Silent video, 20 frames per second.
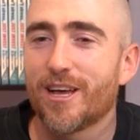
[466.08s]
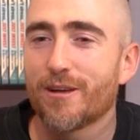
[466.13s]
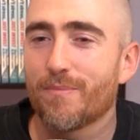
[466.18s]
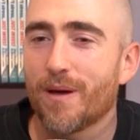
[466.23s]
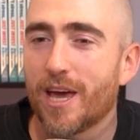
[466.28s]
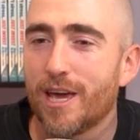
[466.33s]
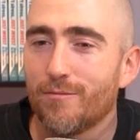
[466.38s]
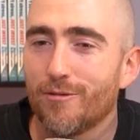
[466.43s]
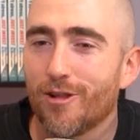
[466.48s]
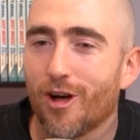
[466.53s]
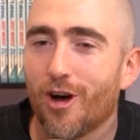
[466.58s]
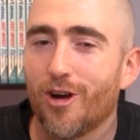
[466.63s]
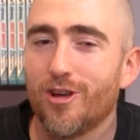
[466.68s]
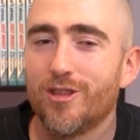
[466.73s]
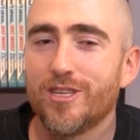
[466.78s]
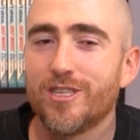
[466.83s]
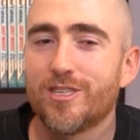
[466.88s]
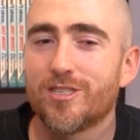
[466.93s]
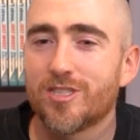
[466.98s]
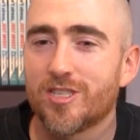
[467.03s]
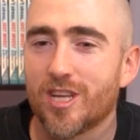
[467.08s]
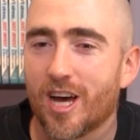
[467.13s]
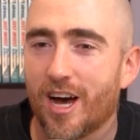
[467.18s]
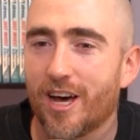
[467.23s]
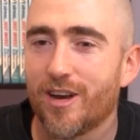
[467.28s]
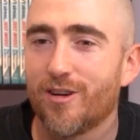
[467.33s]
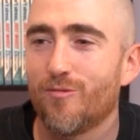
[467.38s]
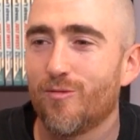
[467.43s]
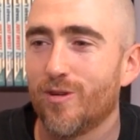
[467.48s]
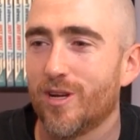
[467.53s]
people only
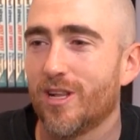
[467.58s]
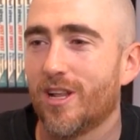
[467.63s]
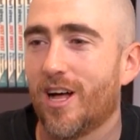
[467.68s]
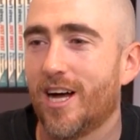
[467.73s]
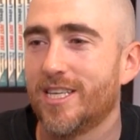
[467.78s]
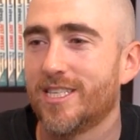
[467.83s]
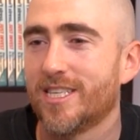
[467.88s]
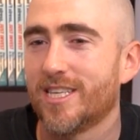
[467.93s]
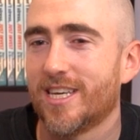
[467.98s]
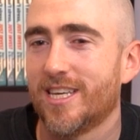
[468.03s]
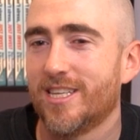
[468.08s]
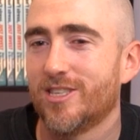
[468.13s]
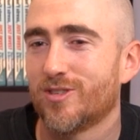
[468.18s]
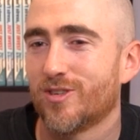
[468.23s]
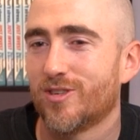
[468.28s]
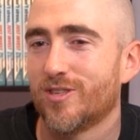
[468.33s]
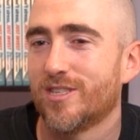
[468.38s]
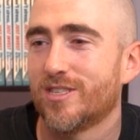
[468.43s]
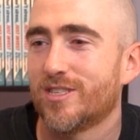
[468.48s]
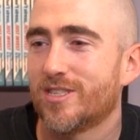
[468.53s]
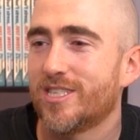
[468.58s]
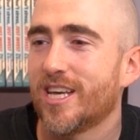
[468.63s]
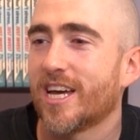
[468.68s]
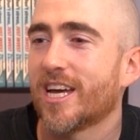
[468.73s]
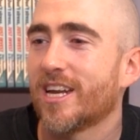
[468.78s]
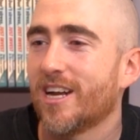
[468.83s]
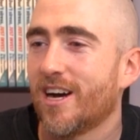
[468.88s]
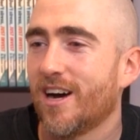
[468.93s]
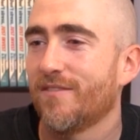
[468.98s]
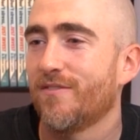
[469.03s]
started realizing in sort of the
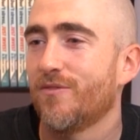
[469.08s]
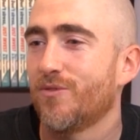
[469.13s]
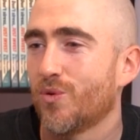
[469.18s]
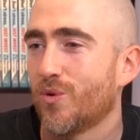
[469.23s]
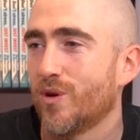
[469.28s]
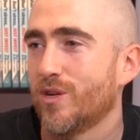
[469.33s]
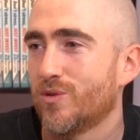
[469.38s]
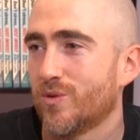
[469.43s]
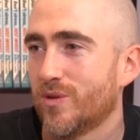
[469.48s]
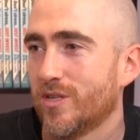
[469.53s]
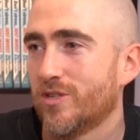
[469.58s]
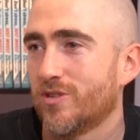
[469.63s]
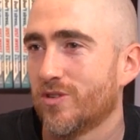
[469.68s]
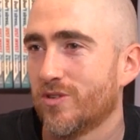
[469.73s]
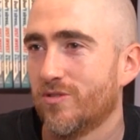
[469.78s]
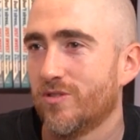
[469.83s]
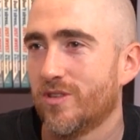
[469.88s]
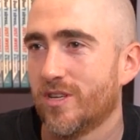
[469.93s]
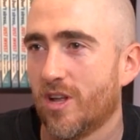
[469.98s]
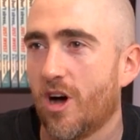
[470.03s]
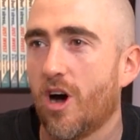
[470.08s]
second half of 2022 that,